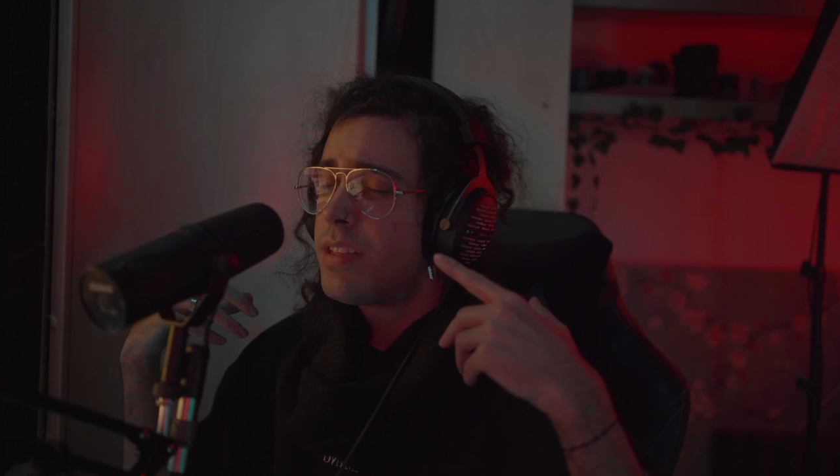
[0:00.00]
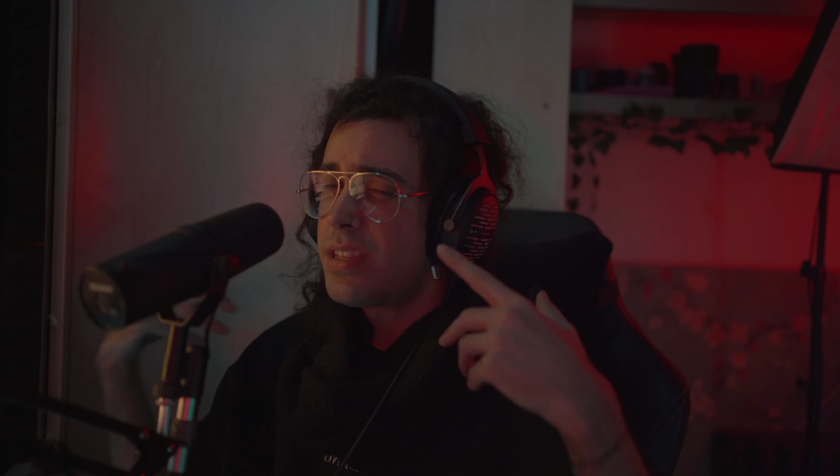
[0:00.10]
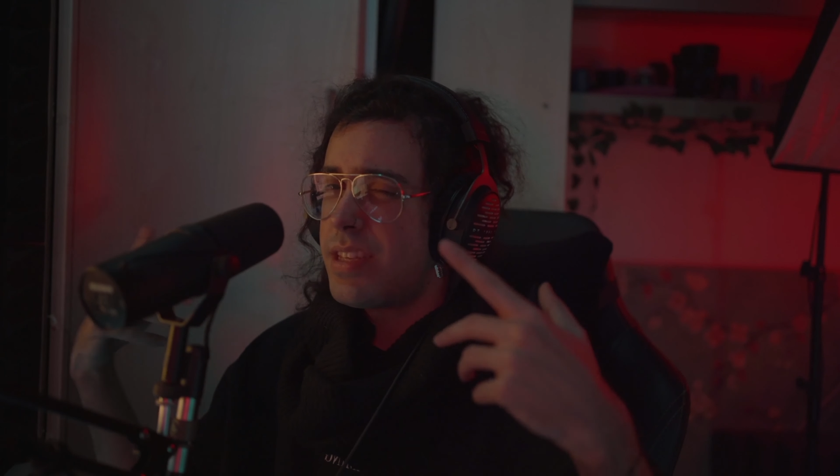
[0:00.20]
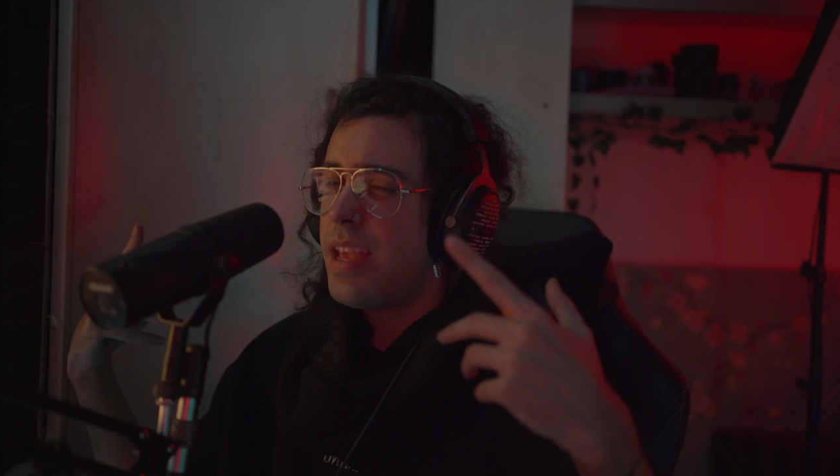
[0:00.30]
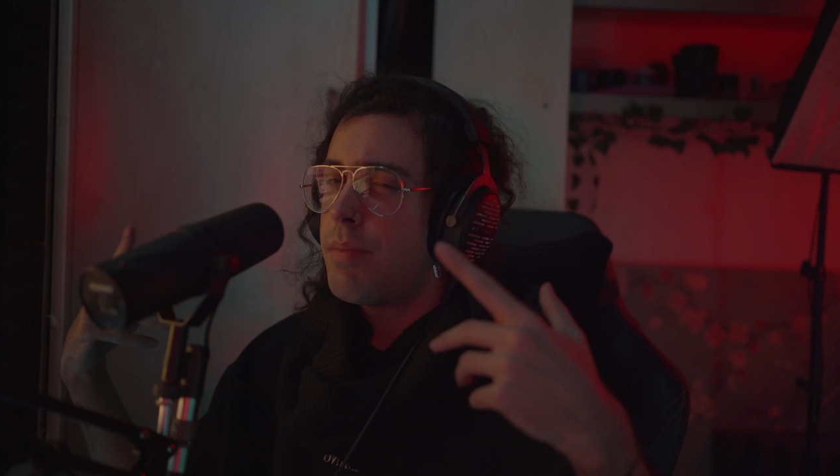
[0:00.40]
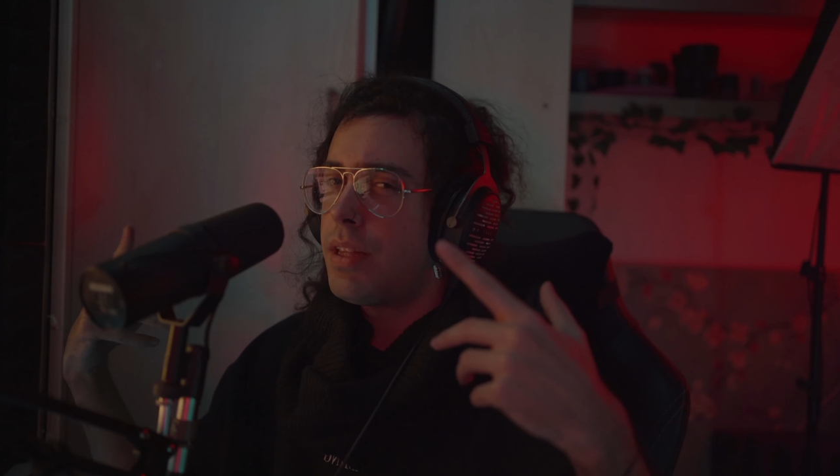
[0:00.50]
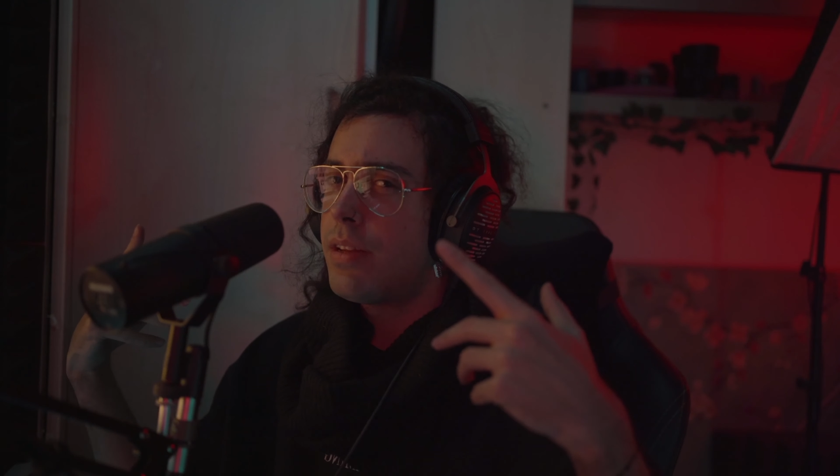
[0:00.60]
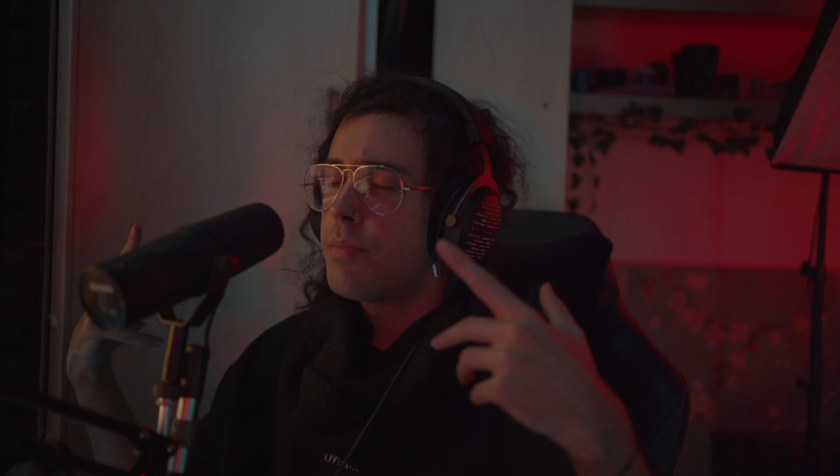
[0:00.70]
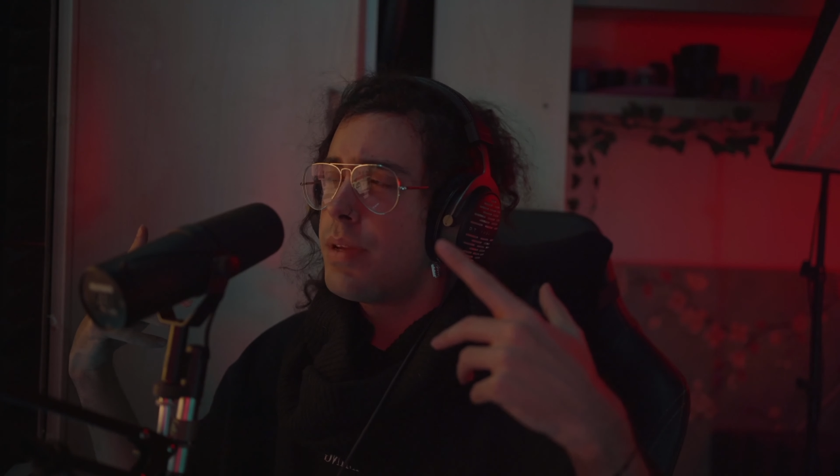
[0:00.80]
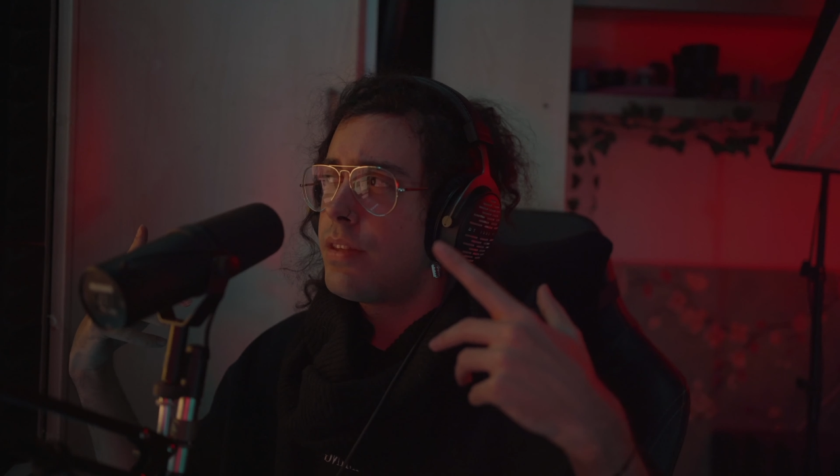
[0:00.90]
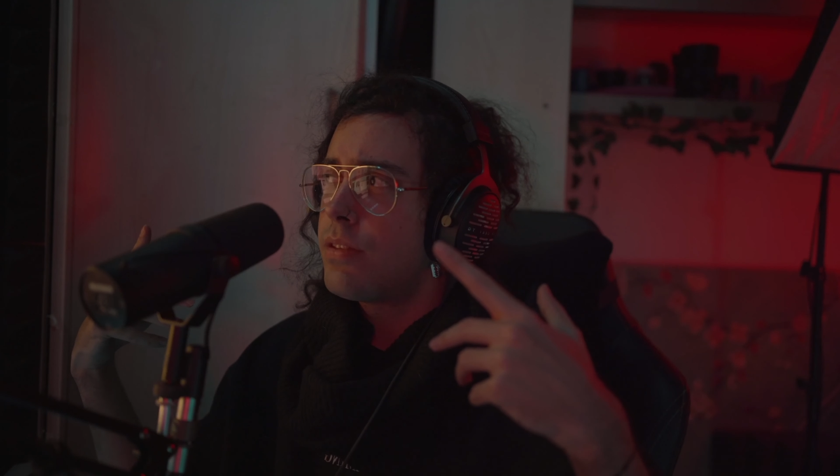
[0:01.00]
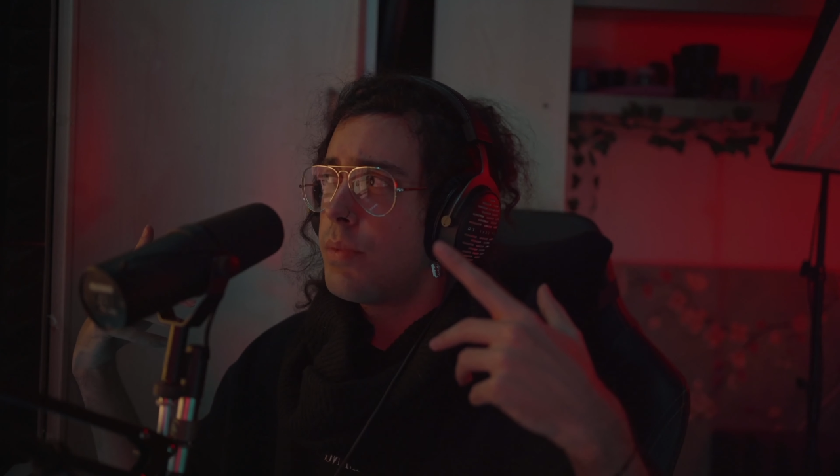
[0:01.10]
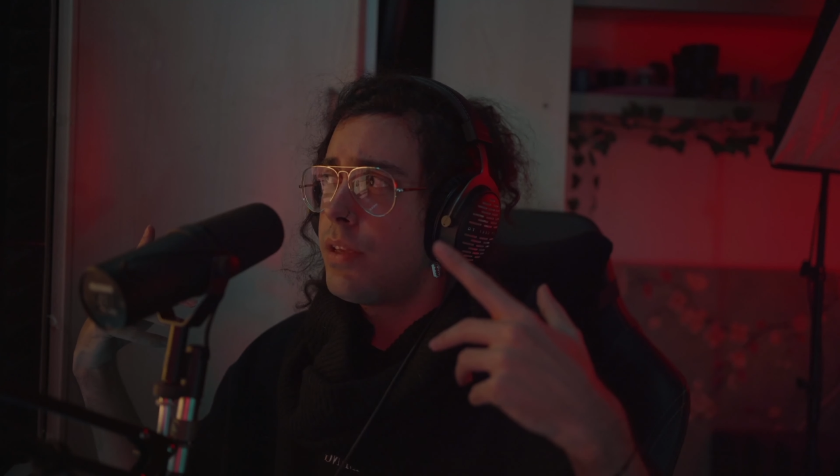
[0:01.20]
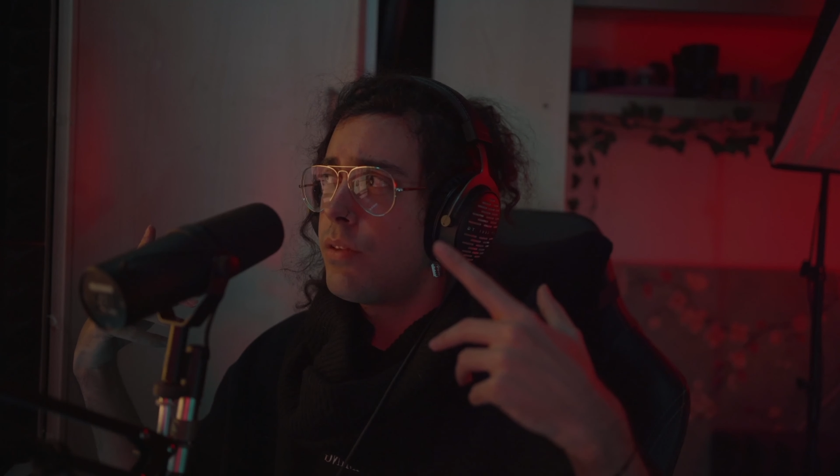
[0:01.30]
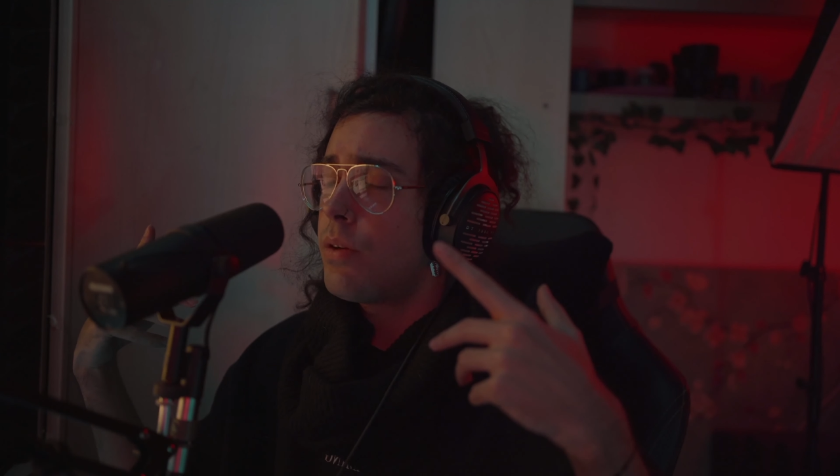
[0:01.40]
the same a little bit to
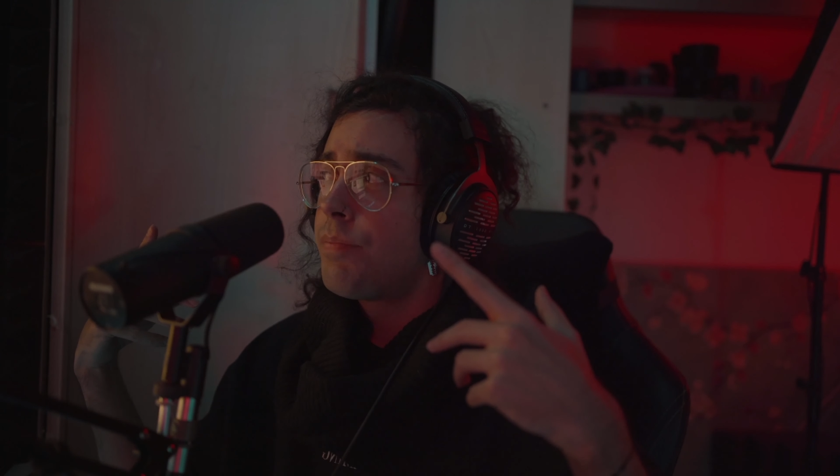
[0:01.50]
me,